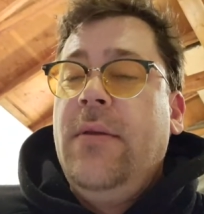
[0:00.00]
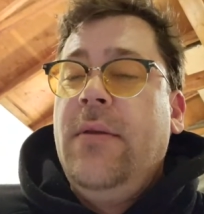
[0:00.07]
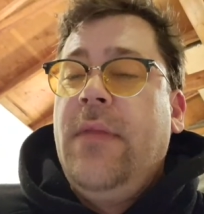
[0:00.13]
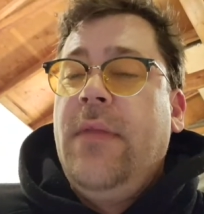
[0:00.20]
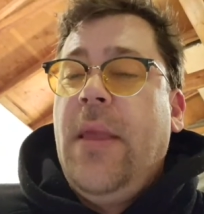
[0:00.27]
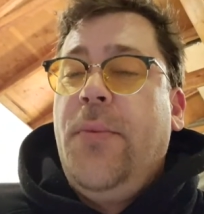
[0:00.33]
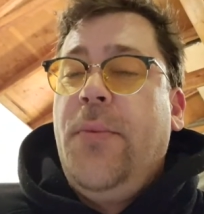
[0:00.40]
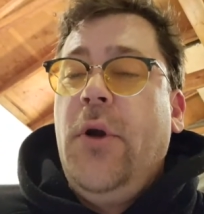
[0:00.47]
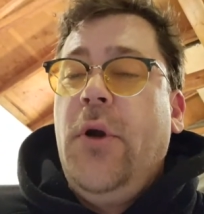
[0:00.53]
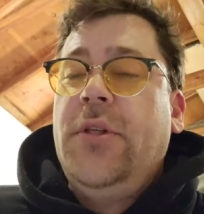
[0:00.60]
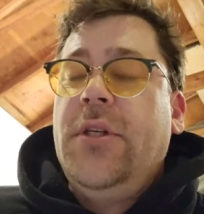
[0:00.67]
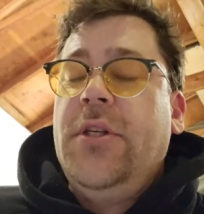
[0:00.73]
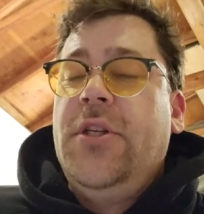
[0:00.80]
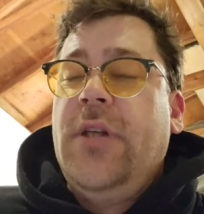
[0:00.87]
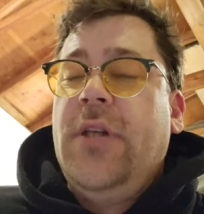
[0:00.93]
They push
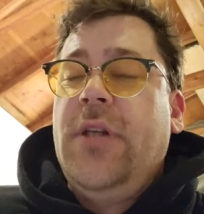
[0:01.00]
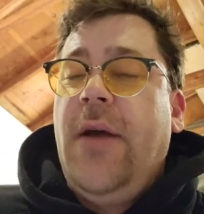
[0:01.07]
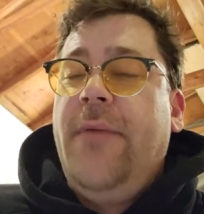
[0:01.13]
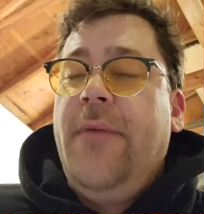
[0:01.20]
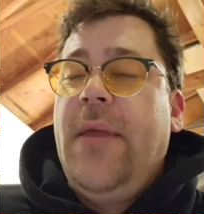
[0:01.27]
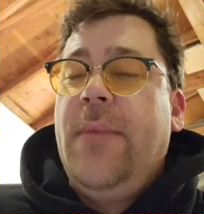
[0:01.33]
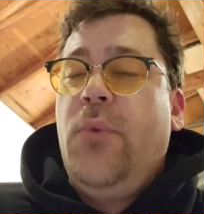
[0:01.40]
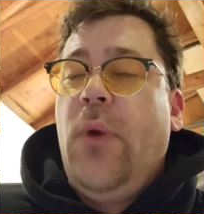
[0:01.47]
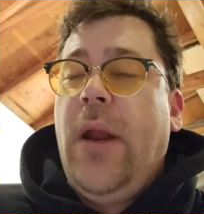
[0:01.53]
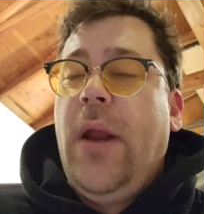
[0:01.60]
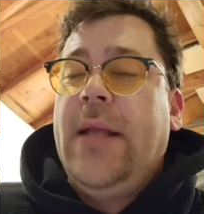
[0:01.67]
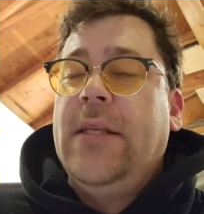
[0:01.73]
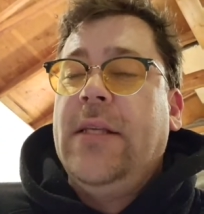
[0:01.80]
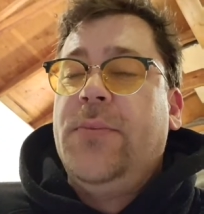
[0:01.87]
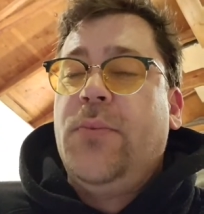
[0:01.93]
and shove, they
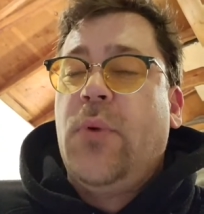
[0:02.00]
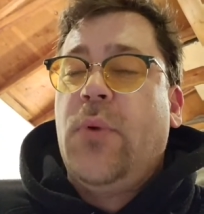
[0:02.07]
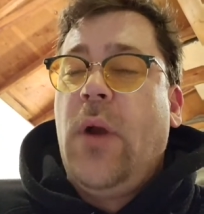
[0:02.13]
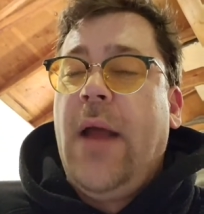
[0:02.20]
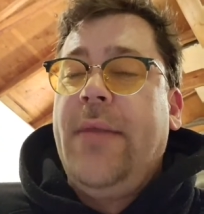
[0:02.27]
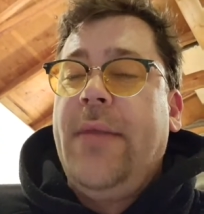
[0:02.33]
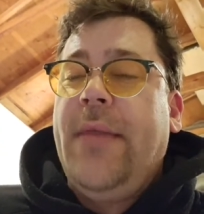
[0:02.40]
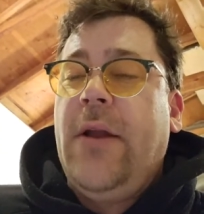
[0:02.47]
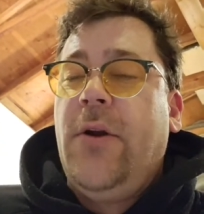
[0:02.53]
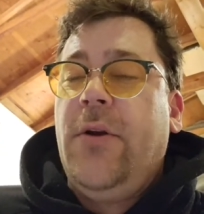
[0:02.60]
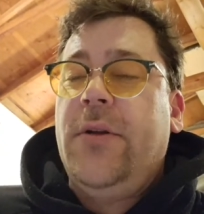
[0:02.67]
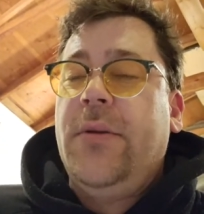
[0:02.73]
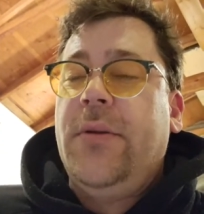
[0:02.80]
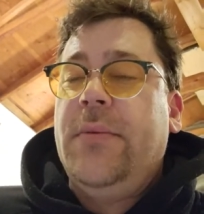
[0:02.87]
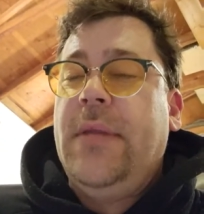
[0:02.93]
break his pride, they
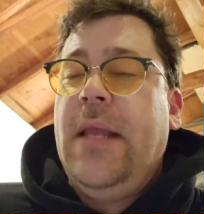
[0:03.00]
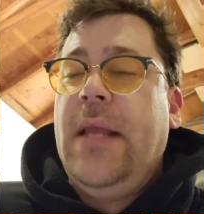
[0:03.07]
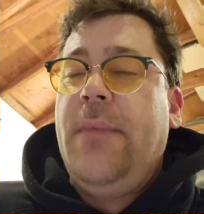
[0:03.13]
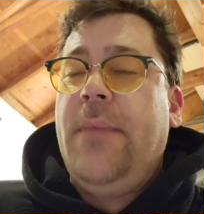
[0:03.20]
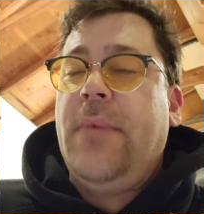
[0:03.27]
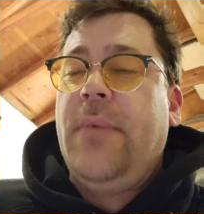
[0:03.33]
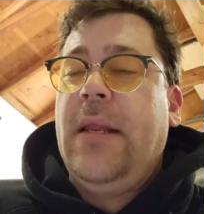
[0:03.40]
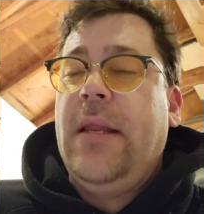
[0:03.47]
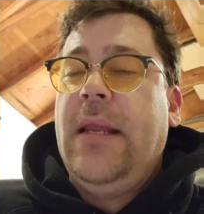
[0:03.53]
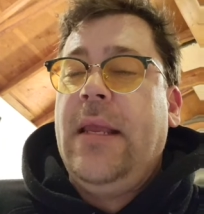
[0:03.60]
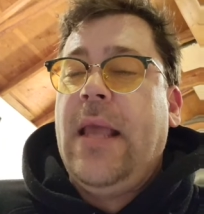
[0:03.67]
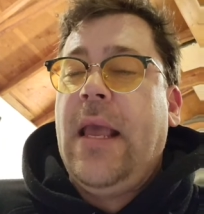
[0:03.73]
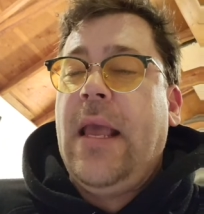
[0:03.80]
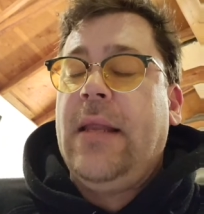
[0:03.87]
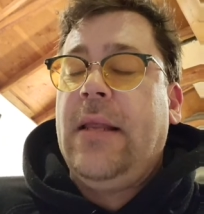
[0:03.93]
hurt him deep, and he
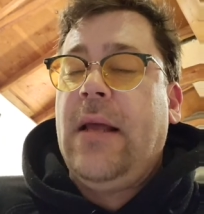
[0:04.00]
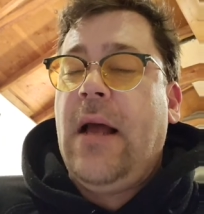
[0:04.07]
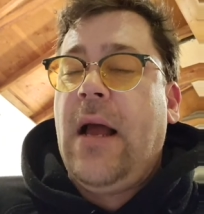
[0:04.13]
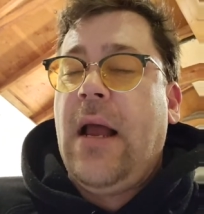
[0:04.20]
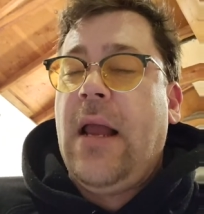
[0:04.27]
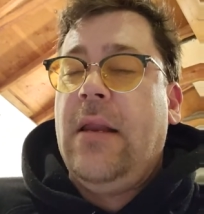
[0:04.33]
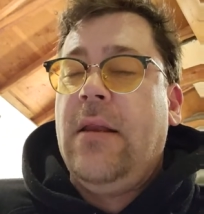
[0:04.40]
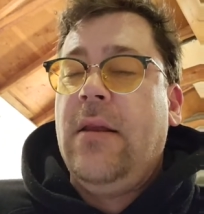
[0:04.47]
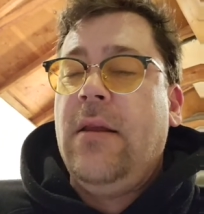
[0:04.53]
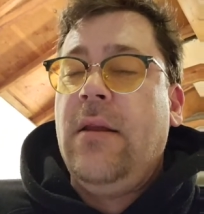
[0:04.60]
can't hide.